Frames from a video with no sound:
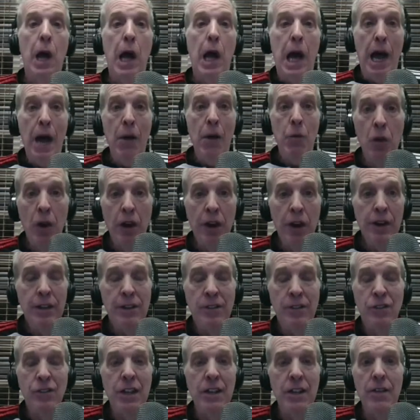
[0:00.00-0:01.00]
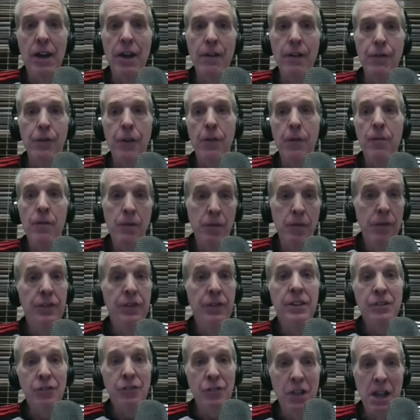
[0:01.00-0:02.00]
I wanted to see that from
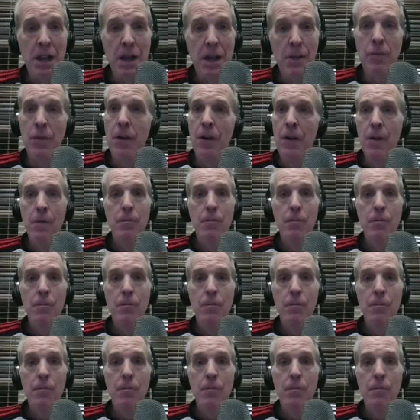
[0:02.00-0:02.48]
this team,